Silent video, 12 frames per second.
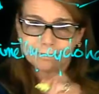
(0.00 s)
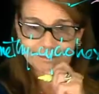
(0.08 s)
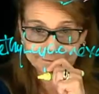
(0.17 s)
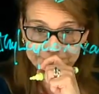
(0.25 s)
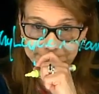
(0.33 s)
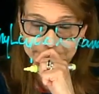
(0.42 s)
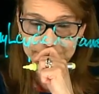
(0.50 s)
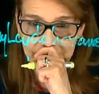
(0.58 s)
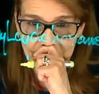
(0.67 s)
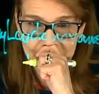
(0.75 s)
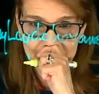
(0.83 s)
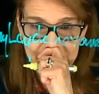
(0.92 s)

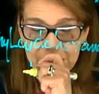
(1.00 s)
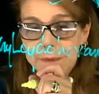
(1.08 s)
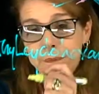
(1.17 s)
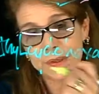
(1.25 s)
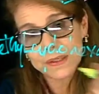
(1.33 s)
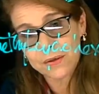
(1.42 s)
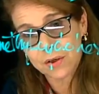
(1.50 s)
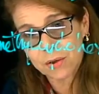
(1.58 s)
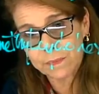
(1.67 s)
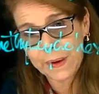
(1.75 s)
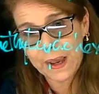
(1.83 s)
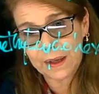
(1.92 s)
A meso
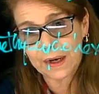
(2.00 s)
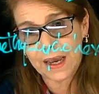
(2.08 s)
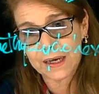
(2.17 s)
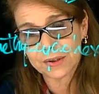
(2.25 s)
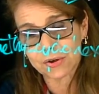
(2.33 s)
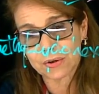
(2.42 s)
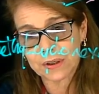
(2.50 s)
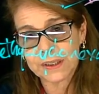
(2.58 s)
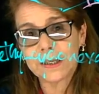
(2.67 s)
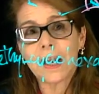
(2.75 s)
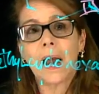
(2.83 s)
compound, actually,